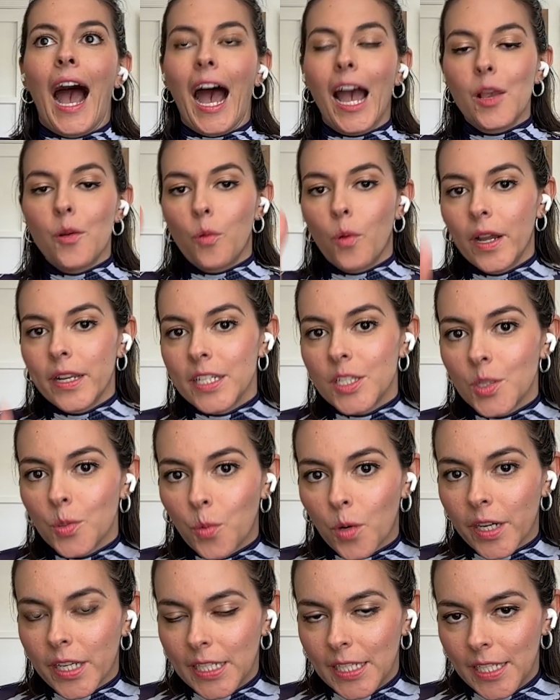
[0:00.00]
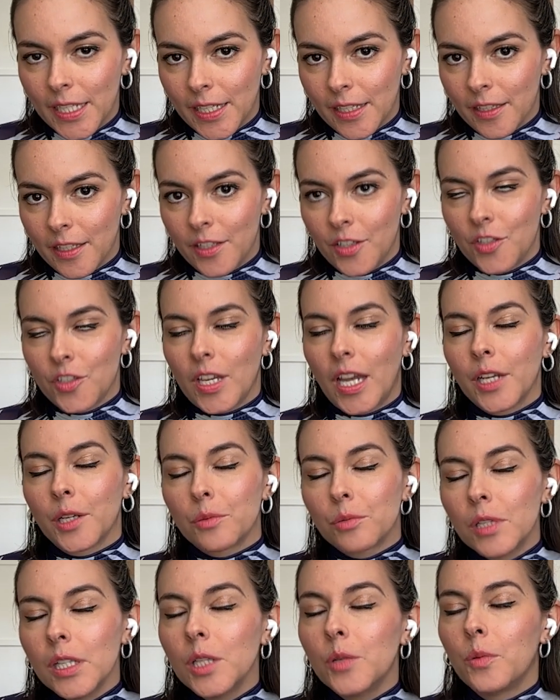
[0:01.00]
I wanted to work in English. I
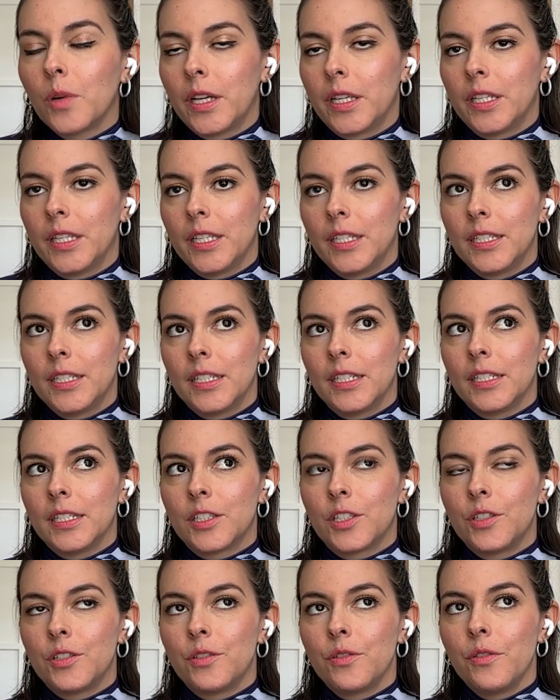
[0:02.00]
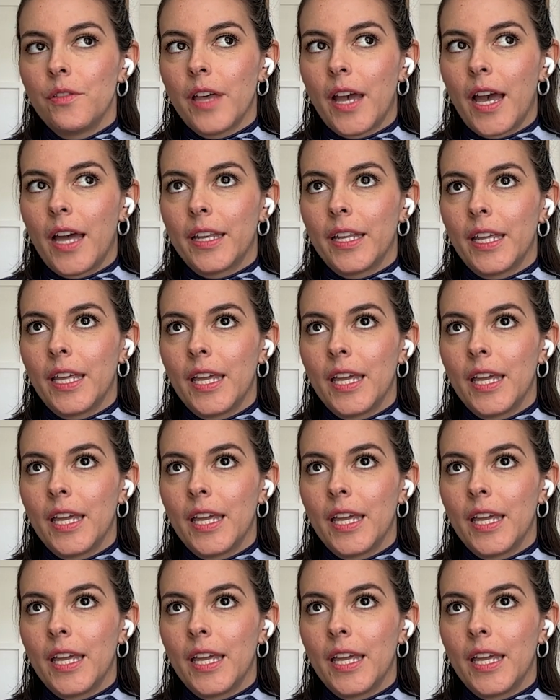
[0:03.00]
really wanted to do that.